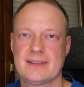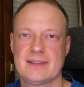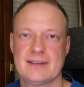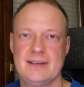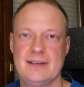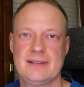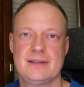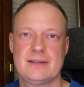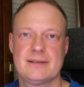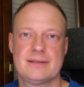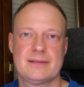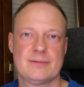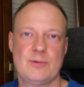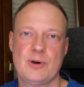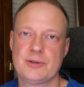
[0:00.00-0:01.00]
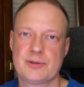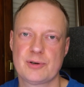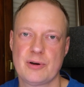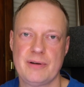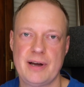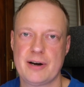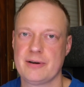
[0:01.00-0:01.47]
it won't
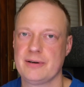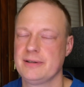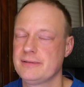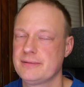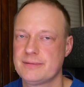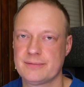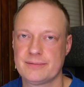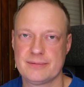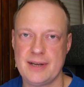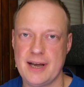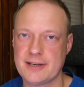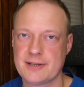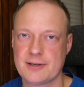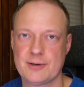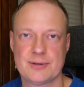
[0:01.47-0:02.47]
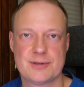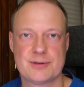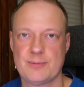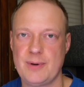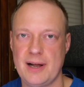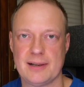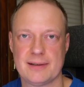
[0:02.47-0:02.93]
throw error. It executes
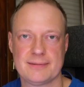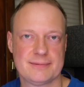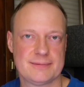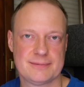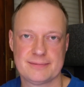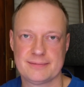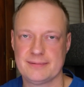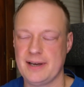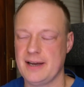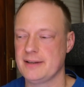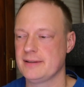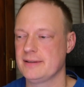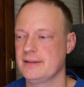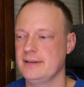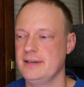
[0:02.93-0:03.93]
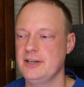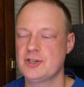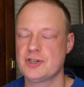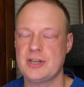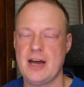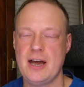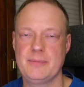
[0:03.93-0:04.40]
well. And
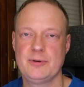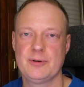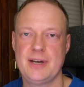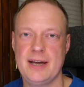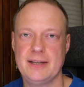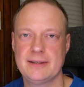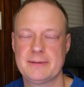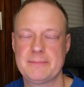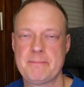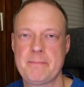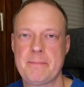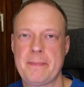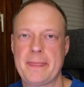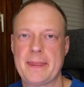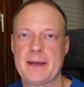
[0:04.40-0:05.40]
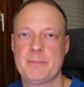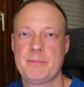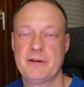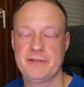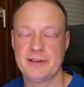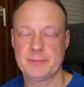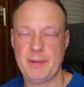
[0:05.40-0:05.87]
each time you get
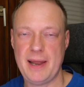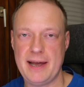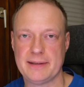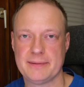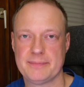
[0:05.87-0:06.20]
perfect plan,